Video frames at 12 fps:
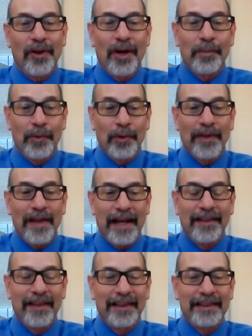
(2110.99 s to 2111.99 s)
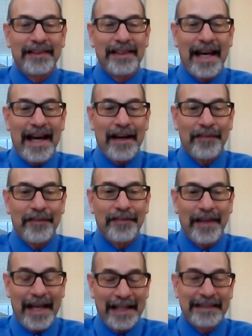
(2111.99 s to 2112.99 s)
are more likely to have
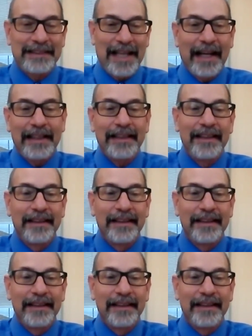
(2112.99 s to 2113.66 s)
anxiety.